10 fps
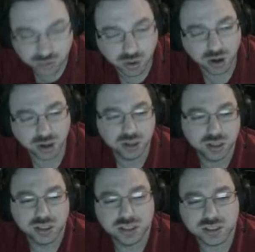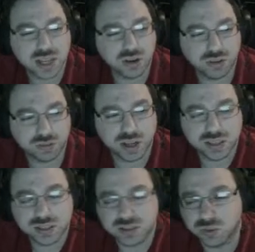our
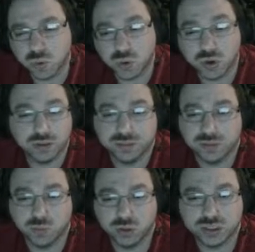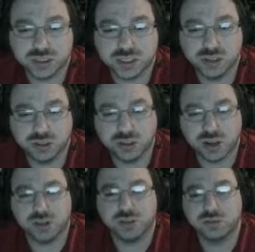sacrifice, or we'll just kill your
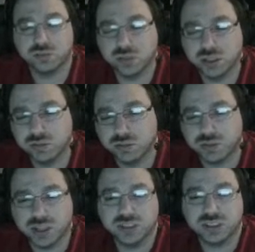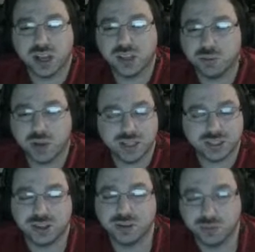daughter in revenge. Either way is
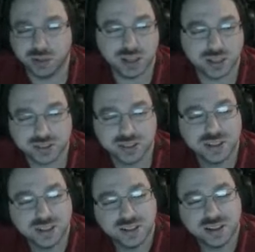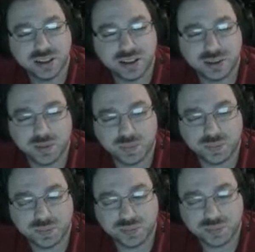good with us. um,
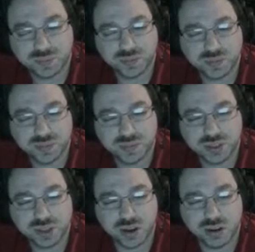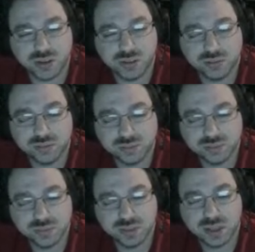so
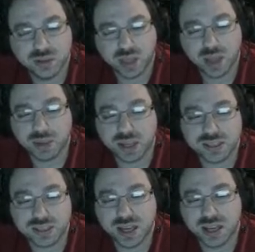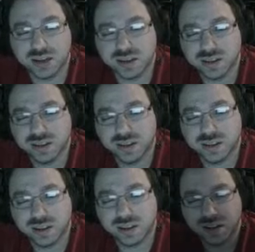that being said,
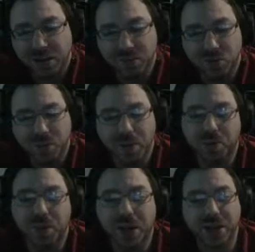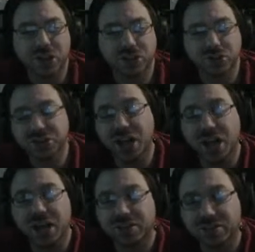and remember, my character is
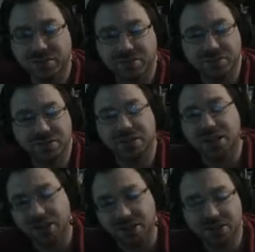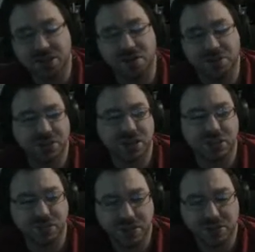not in this
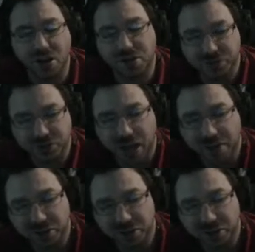conversation. He's off having a